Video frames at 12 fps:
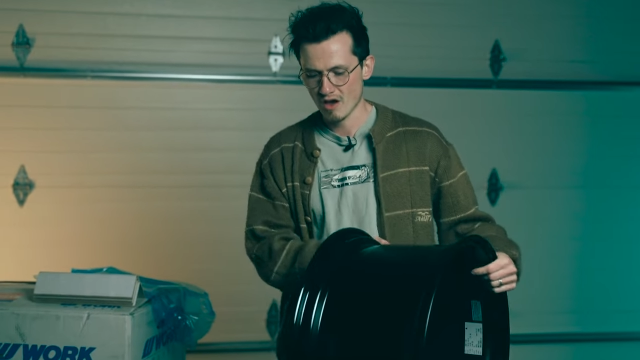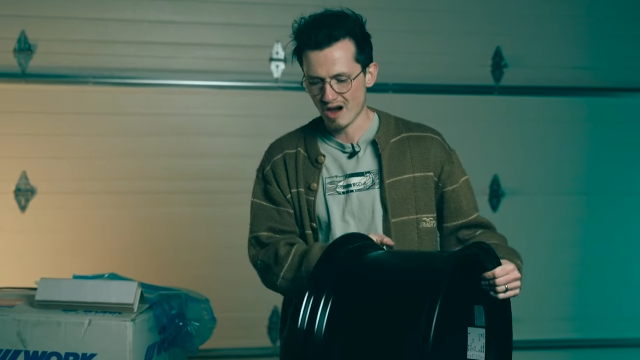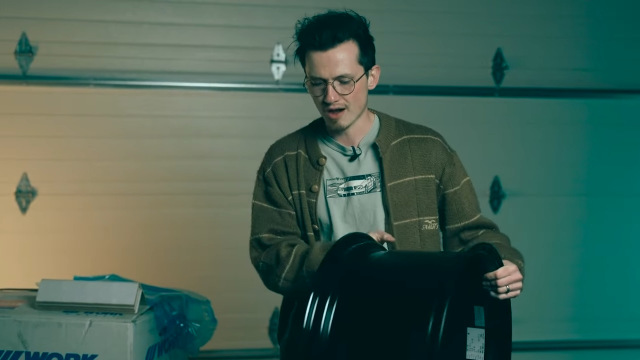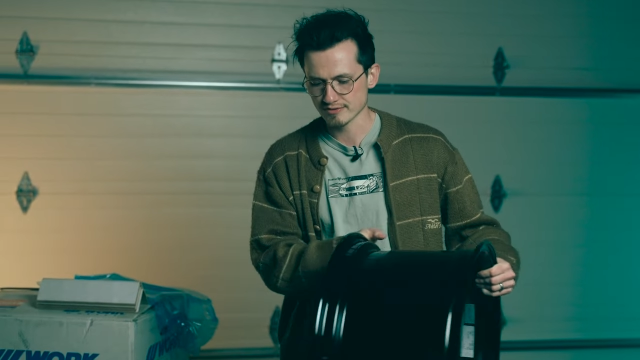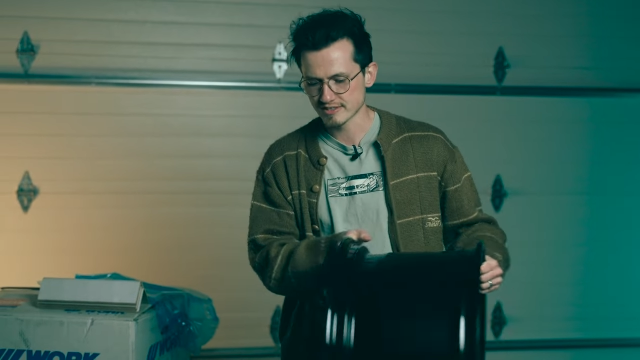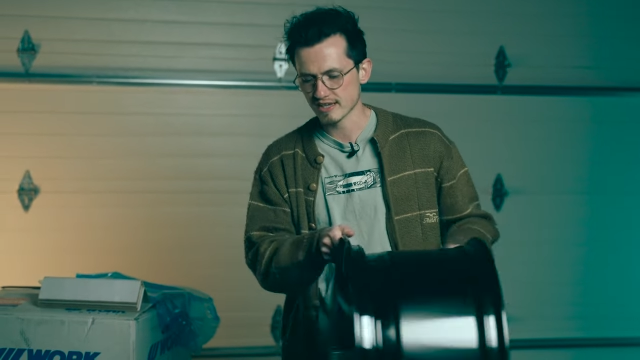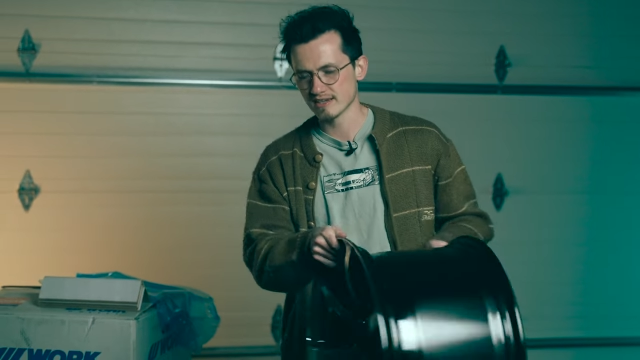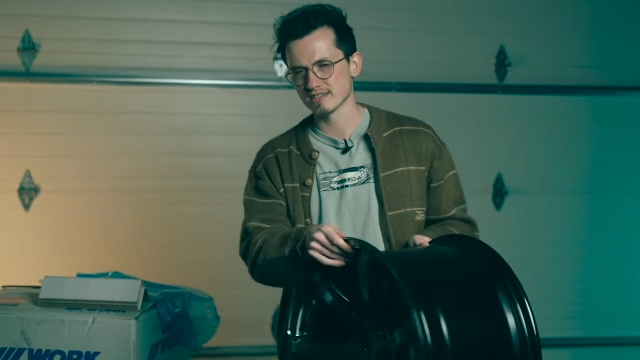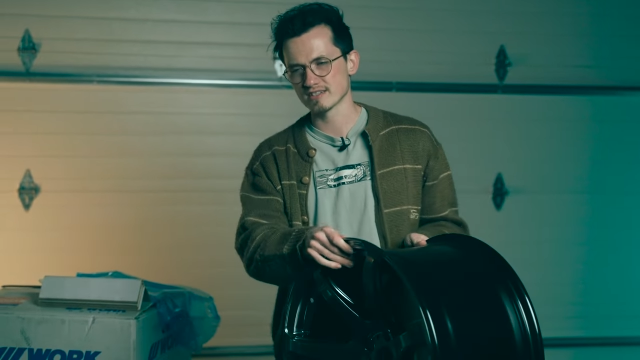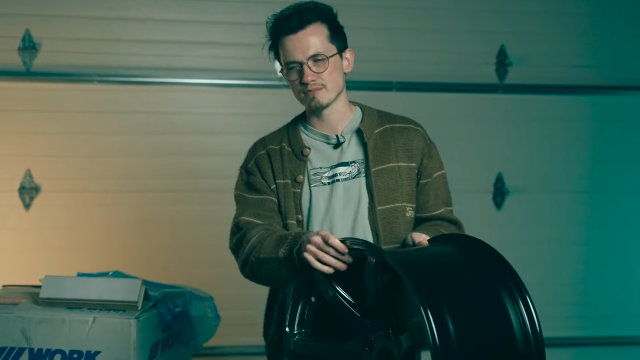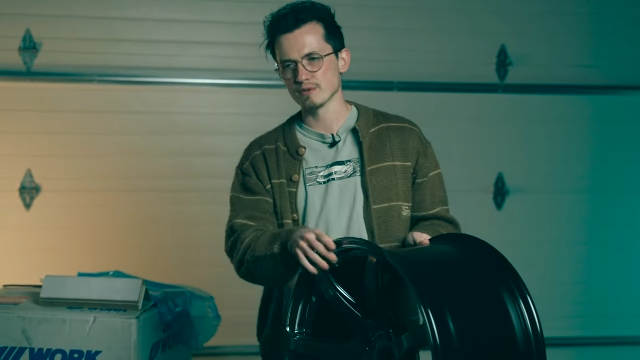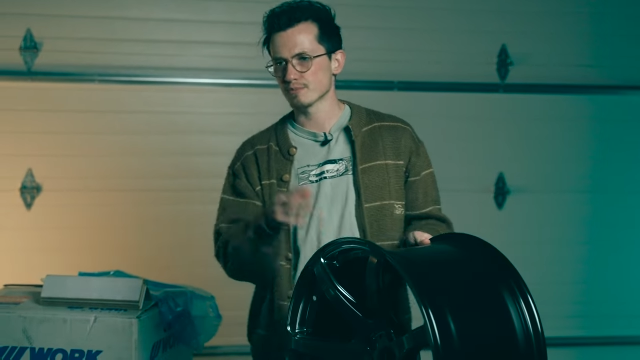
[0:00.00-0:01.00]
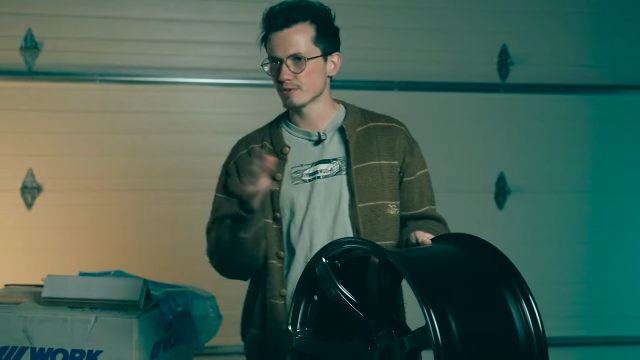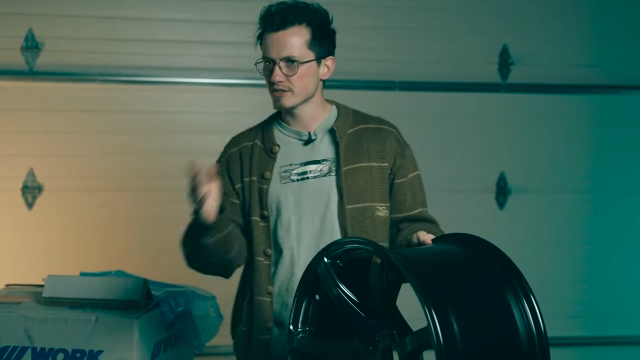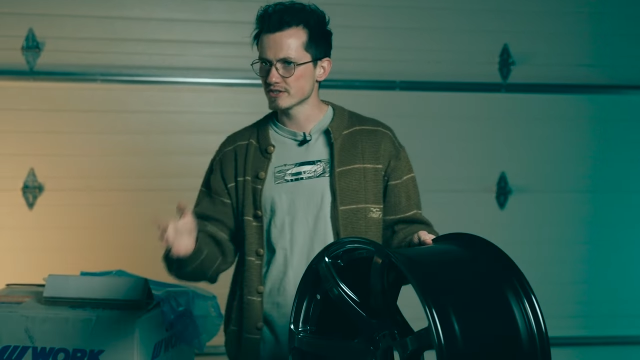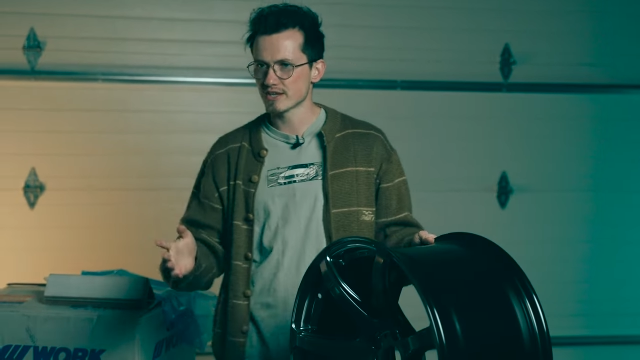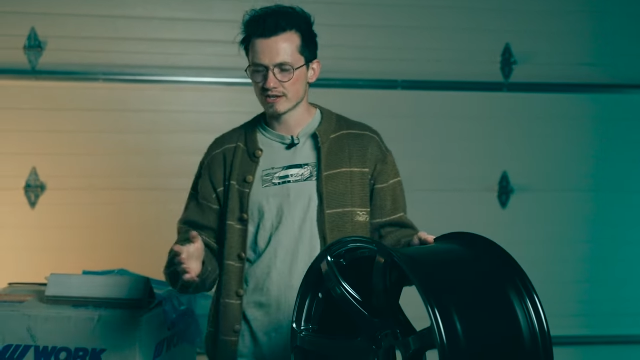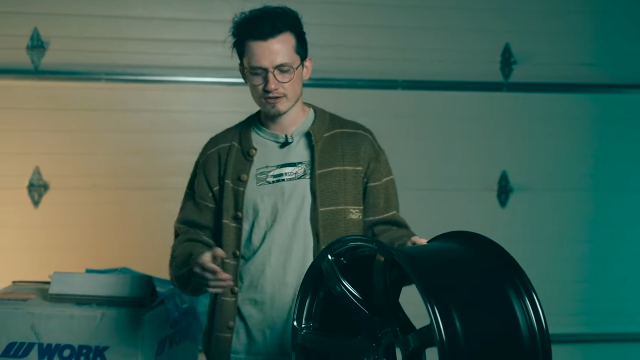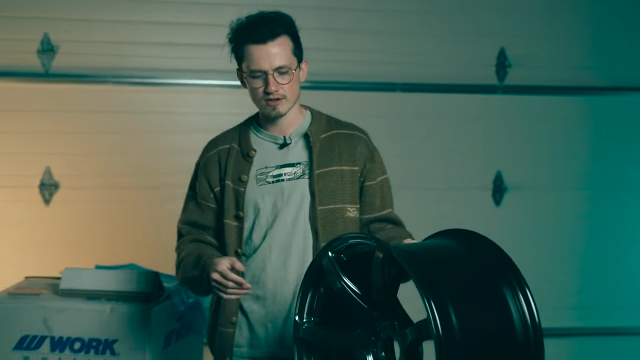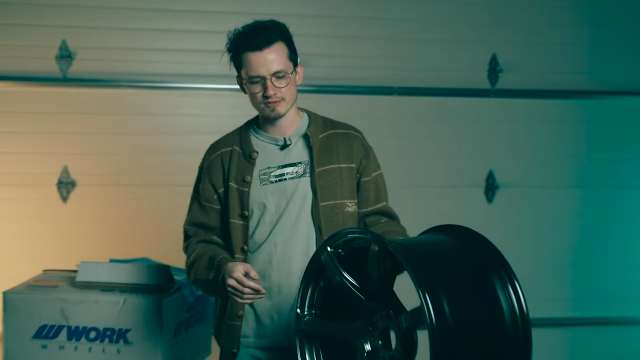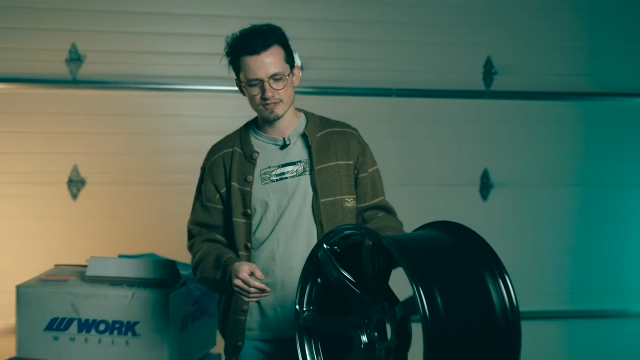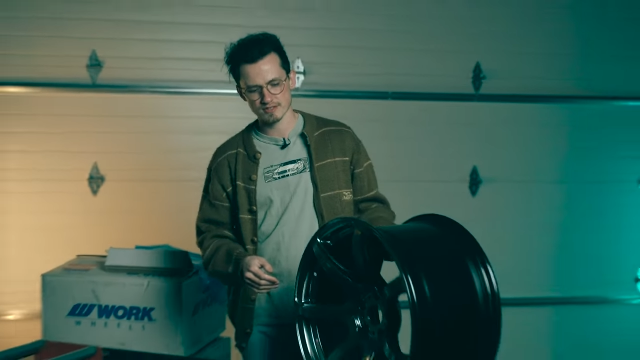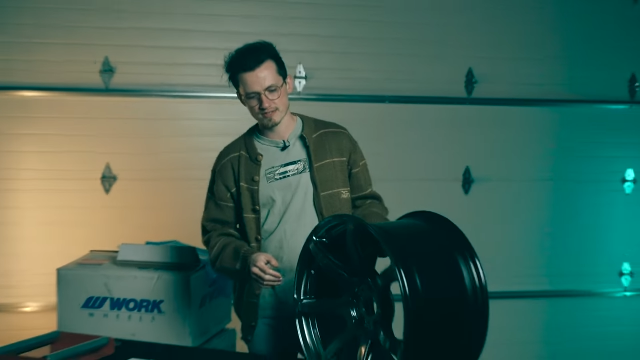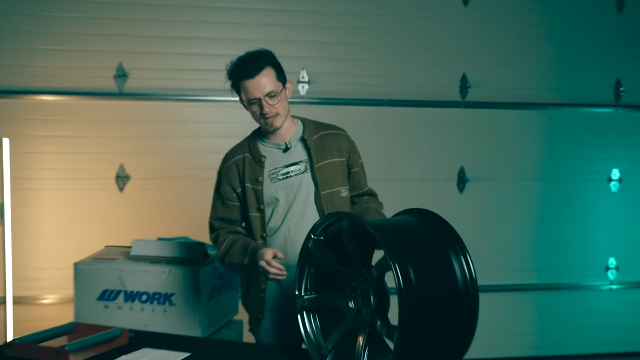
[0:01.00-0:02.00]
Offset is gonna be a pretty standard offset